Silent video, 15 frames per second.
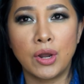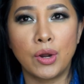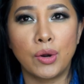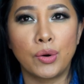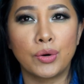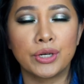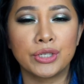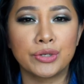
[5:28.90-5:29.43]

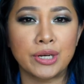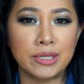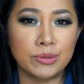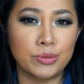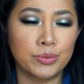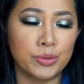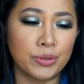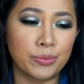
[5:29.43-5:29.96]
or
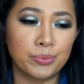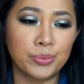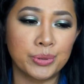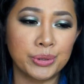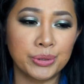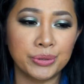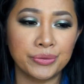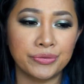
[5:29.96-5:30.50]
transfer
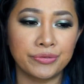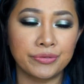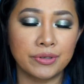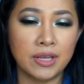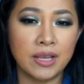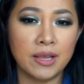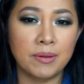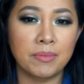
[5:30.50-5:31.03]
proof,
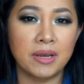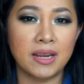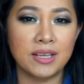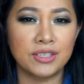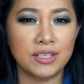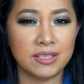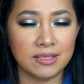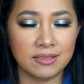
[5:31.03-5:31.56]
but I
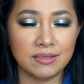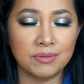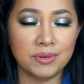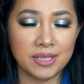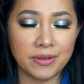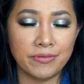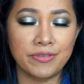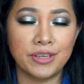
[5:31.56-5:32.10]
just want
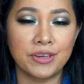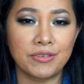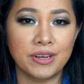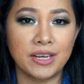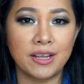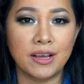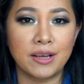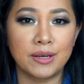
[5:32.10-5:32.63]
to figure it
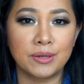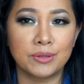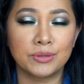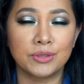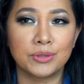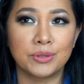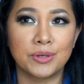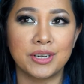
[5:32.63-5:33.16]

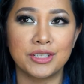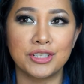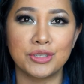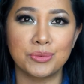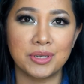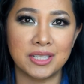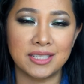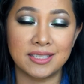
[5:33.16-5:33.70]
out, or I just
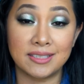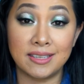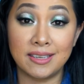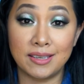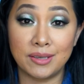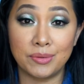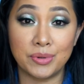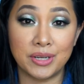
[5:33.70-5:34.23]
want to
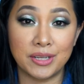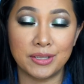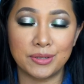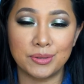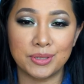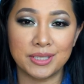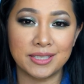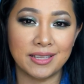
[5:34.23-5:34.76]
see what it
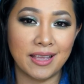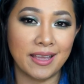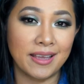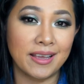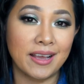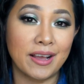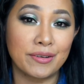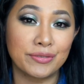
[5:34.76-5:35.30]
looks
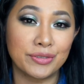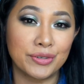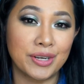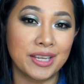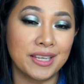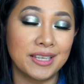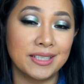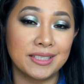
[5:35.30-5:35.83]
like after I
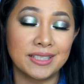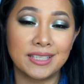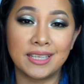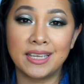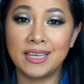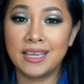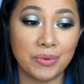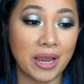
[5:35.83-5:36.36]
eat.
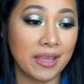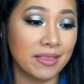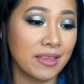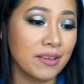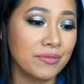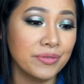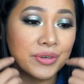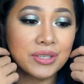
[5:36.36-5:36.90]
I
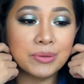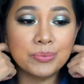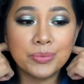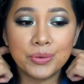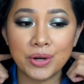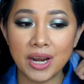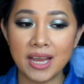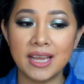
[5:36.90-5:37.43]
think for the
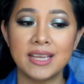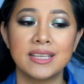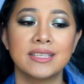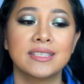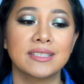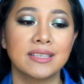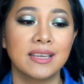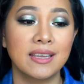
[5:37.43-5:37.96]

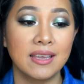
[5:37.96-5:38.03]
price